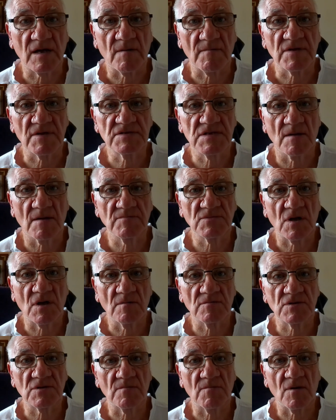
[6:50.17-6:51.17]
I mean,
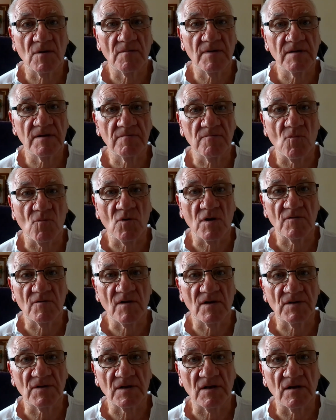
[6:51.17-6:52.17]
sometimes I might be walking
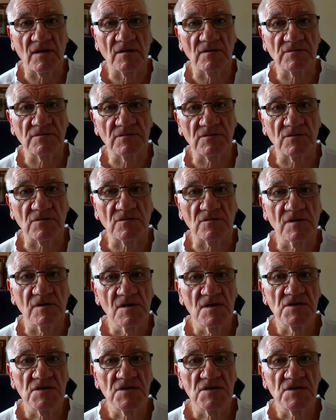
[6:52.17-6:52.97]
around the garden or